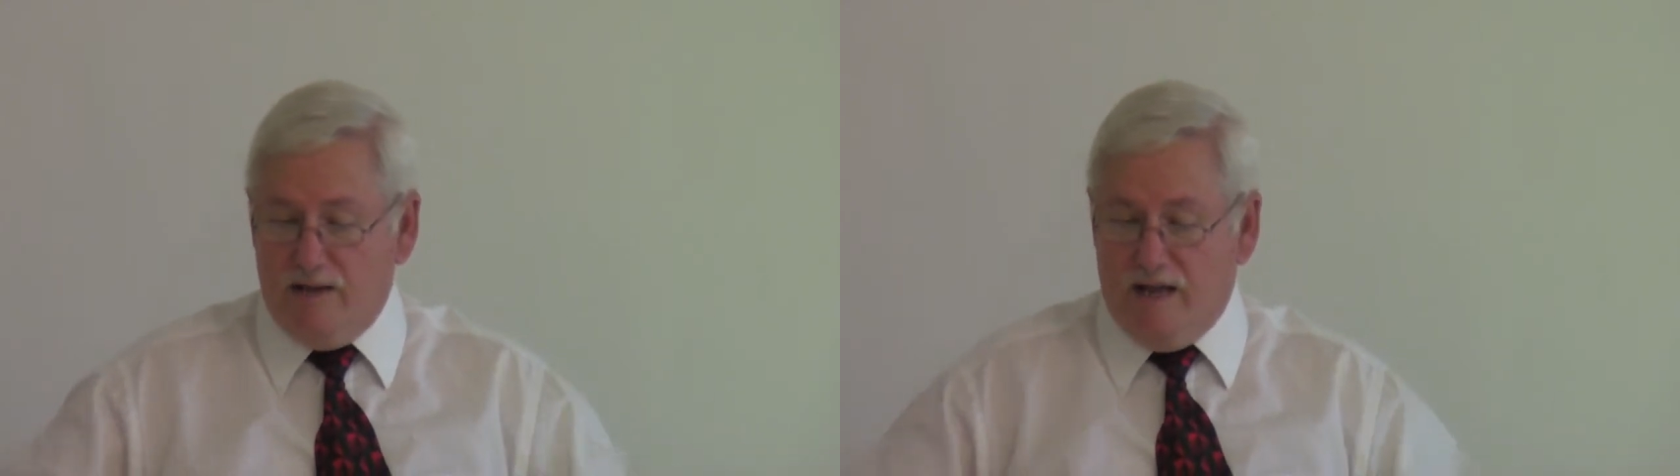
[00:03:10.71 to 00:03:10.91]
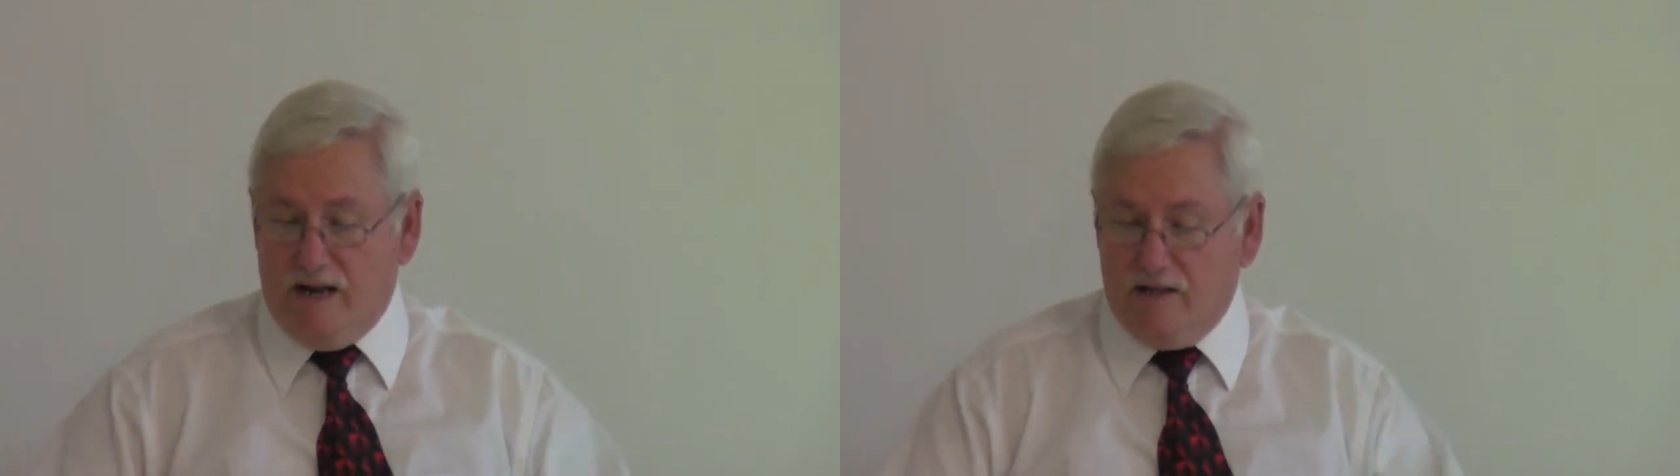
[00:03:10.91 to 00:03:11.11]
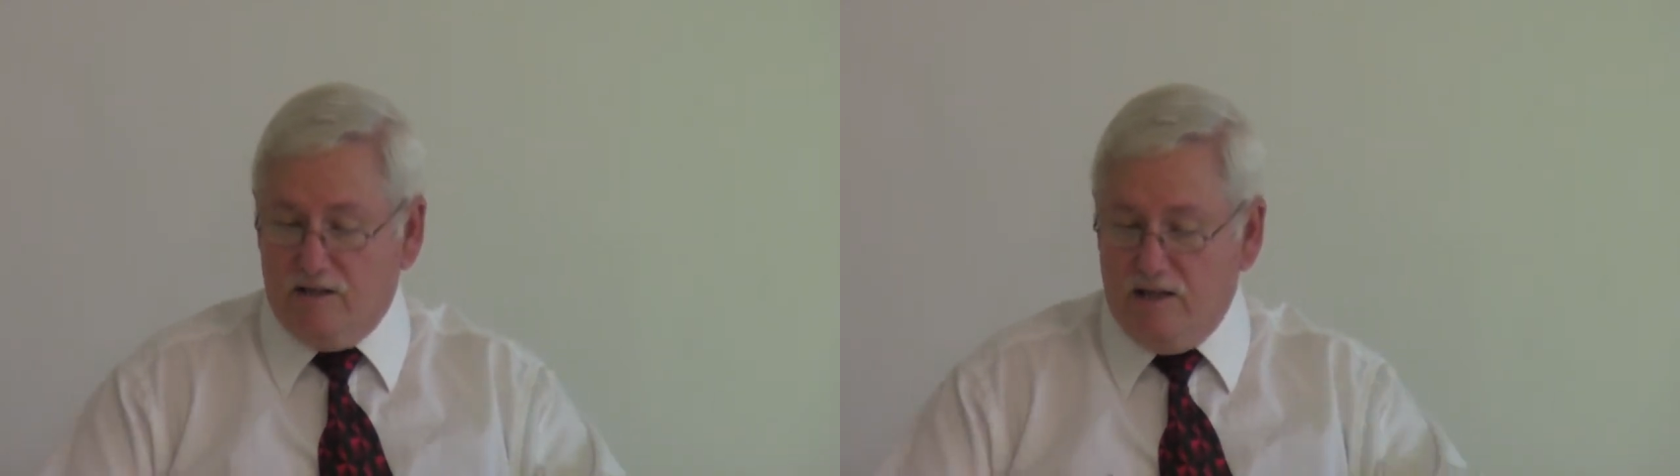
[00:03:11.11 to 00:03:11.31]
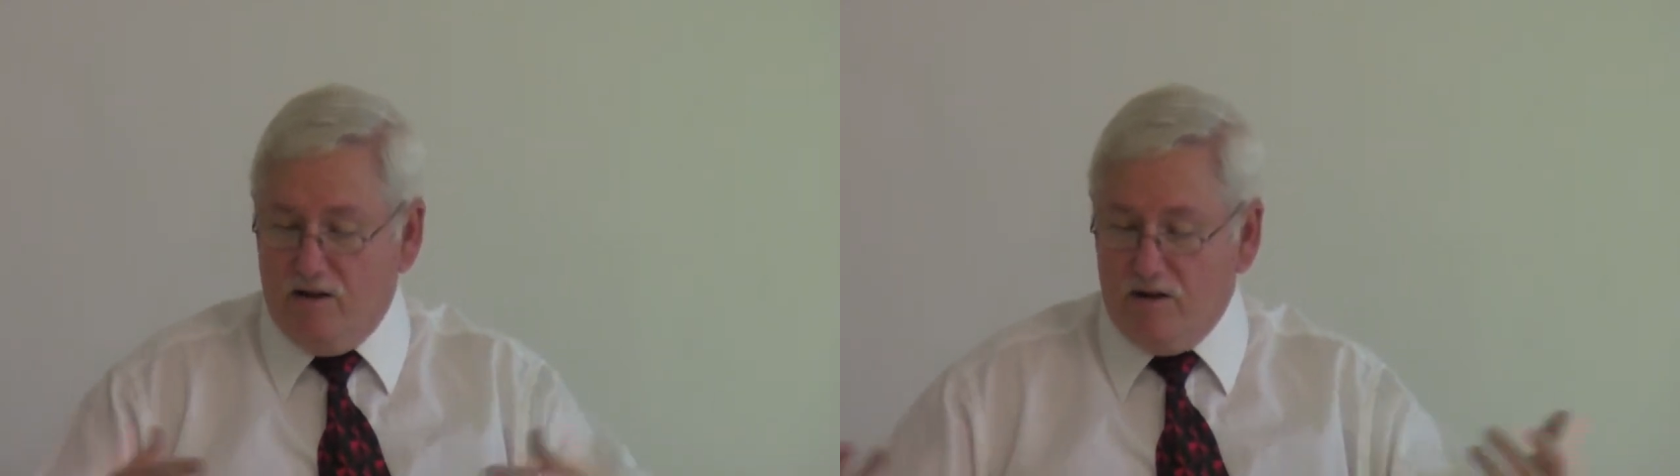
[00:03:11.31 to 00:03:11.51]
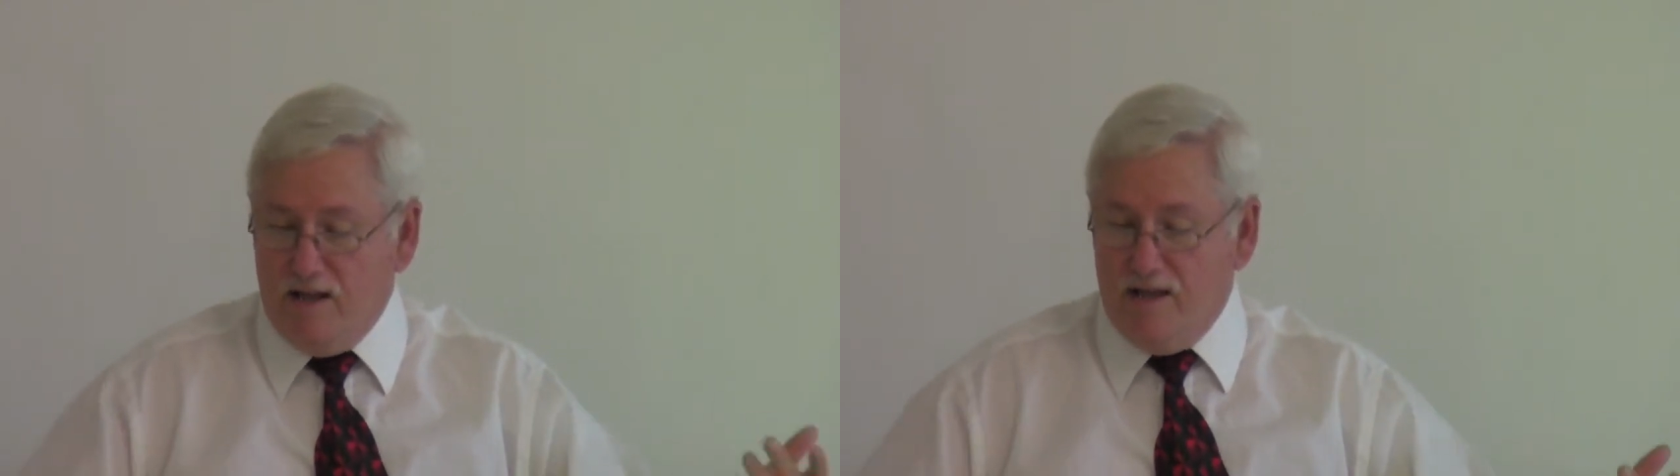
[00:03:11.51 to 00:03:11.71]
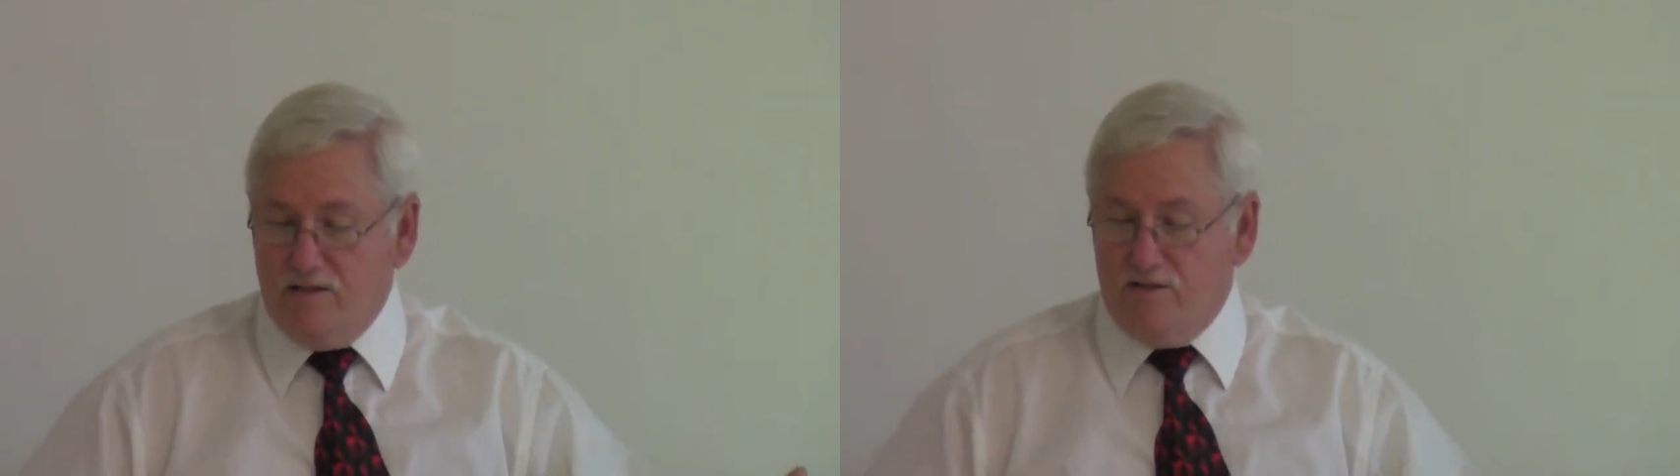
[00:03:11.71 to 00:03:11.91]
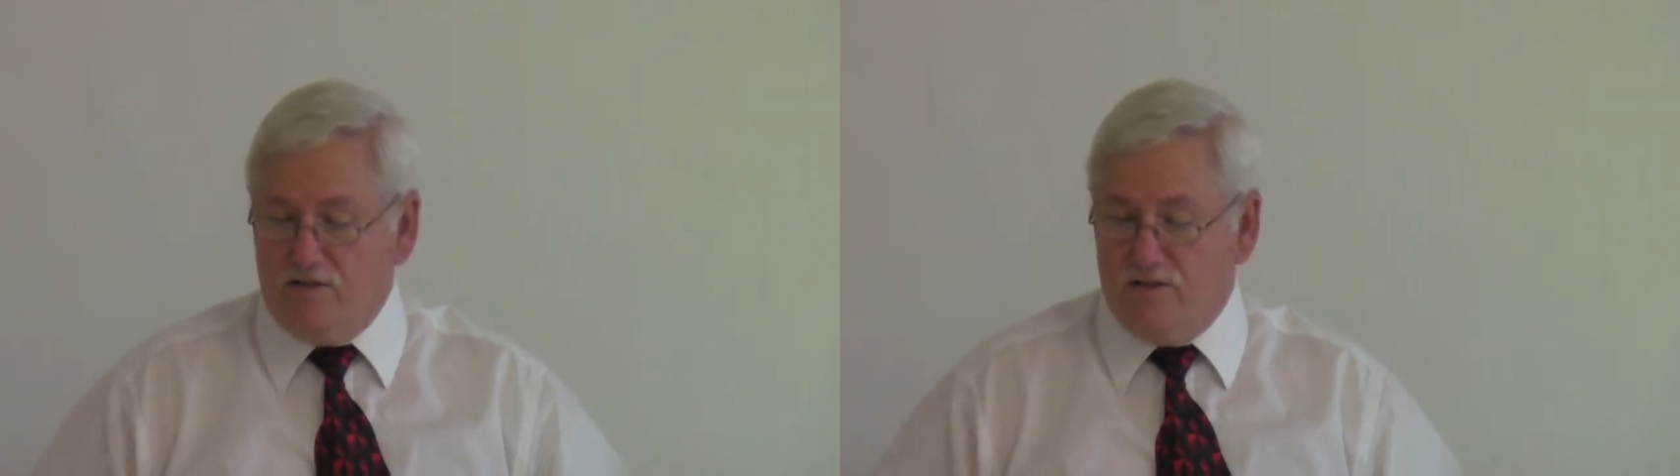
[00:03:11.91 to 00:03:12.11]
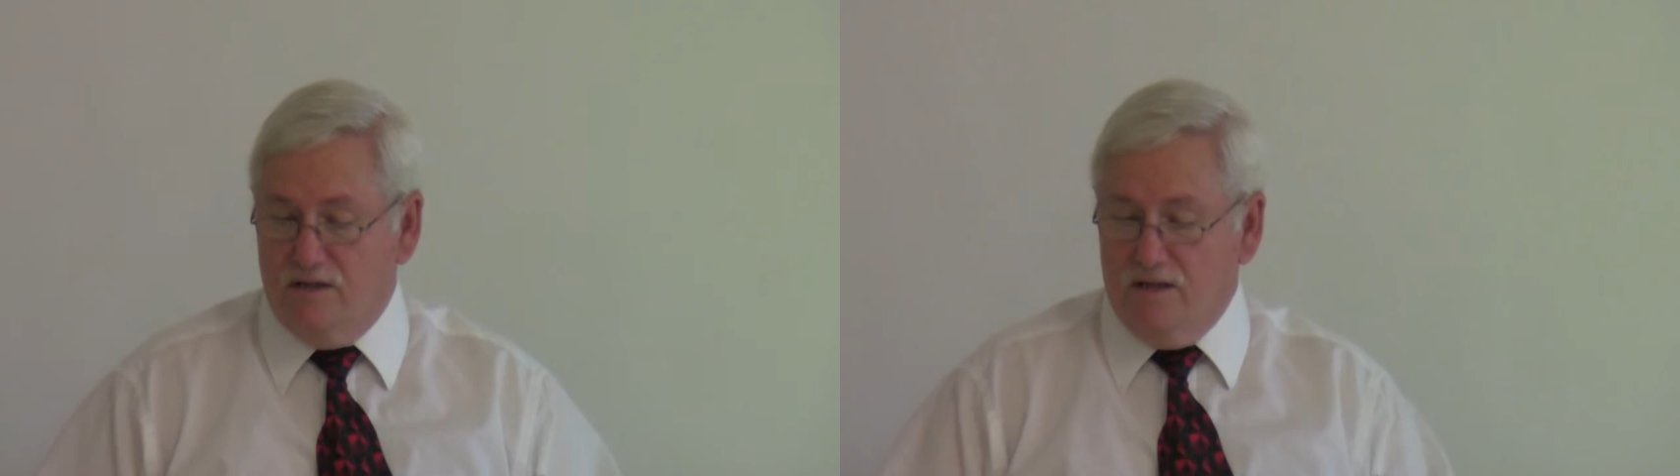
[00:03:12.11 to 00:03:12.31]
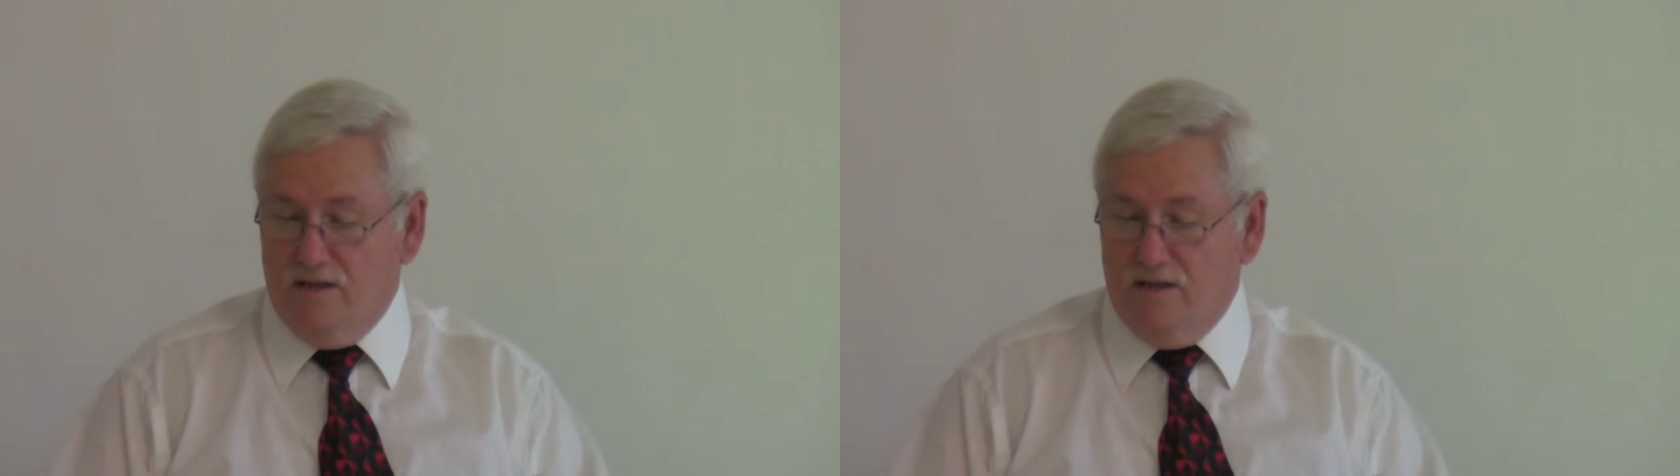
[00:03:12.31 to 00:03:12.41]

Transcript: then we got to clean our hands,